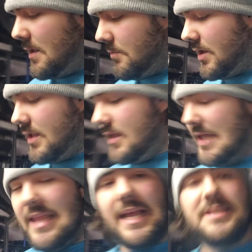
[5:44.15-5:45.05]
But
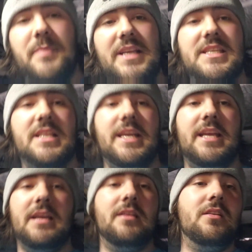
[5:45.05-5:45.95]
that's
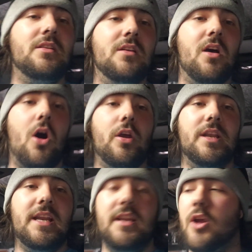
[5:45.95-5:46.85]
basically all you
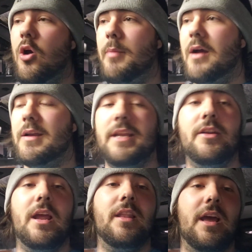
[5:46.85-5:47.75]
need to know about getting
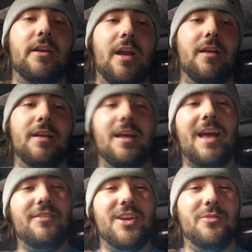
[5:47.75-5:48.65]
your headliner out.
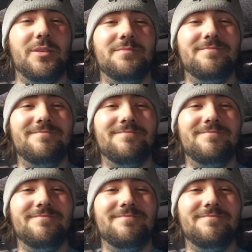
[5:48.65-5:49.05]
Have a good one.